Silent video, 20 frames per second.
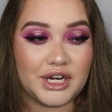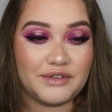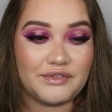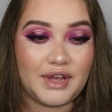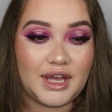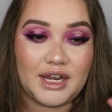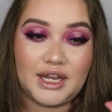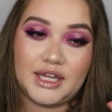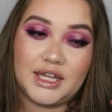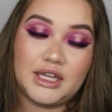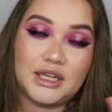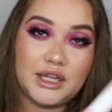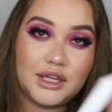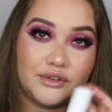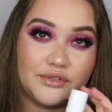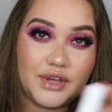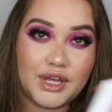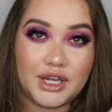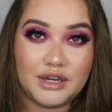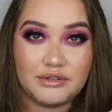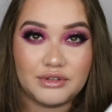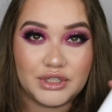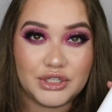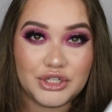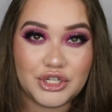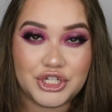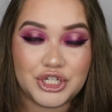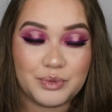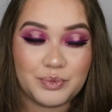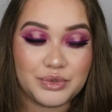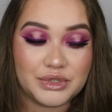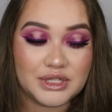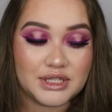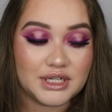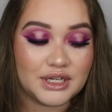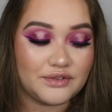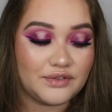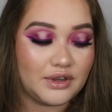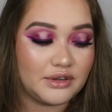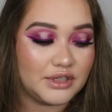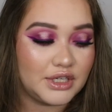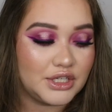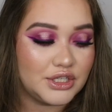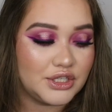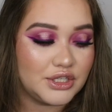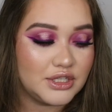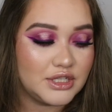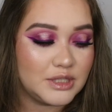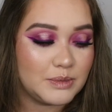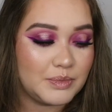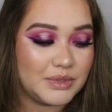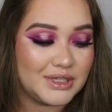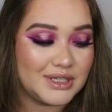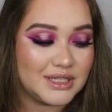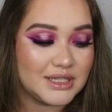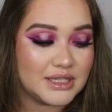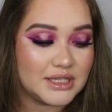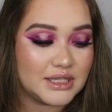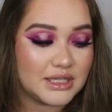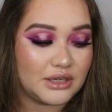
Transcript: I've had like a love-hate relationship with stick foundations because,